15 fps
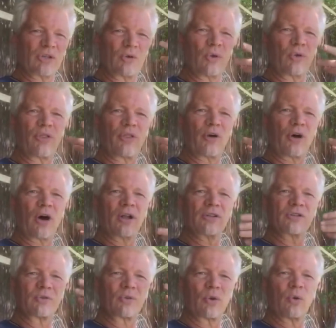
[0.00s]
your own thoughts,
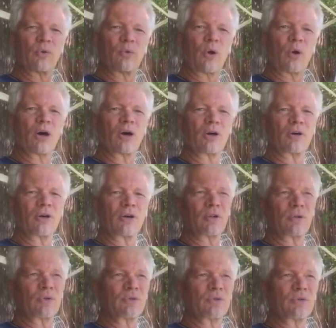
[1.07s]
your old wrong
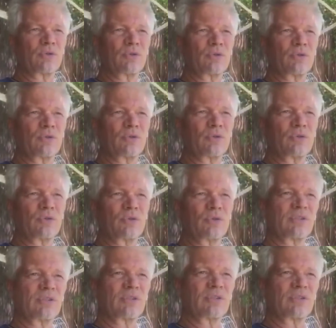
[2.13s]
conclusions,
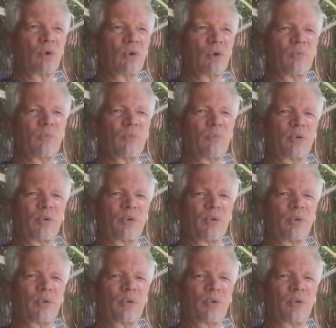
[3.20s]
your old
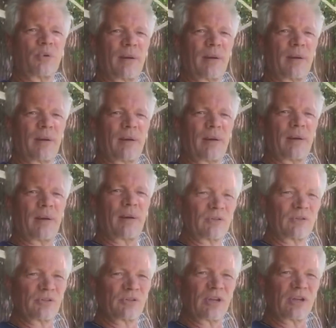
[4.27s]
programming. You have to
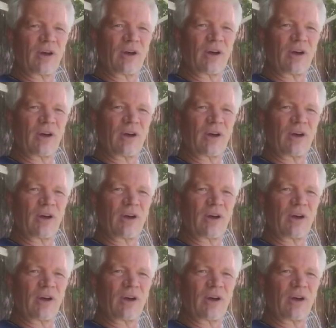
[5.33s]
upgrade